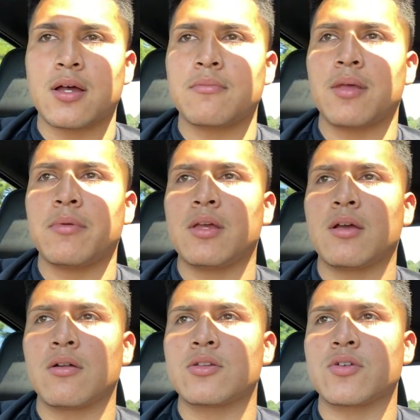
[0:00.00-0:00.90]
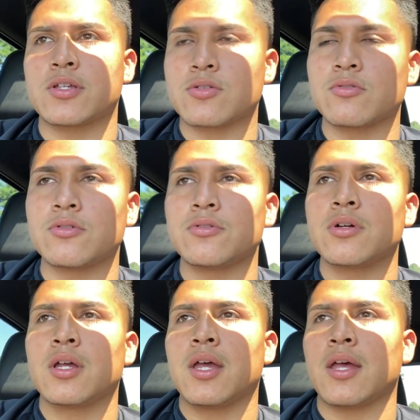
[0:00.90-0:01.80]
Maybe go to trade school
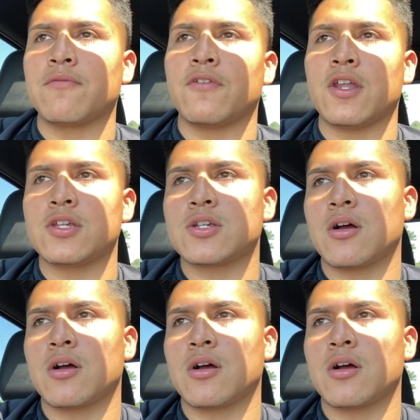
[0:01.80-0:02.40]
and finish